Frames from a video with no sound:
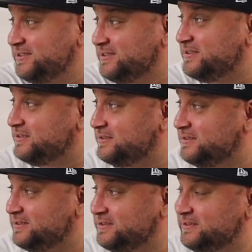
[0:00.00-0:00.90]

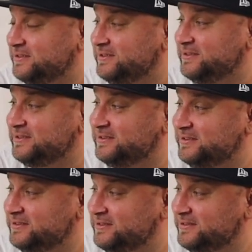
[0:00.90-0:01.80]

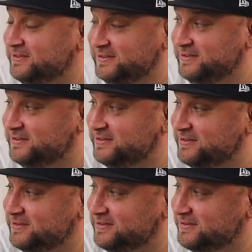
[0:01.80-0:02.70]

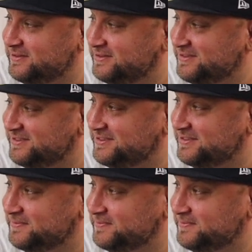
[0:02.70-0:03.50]
The person shown says nothing.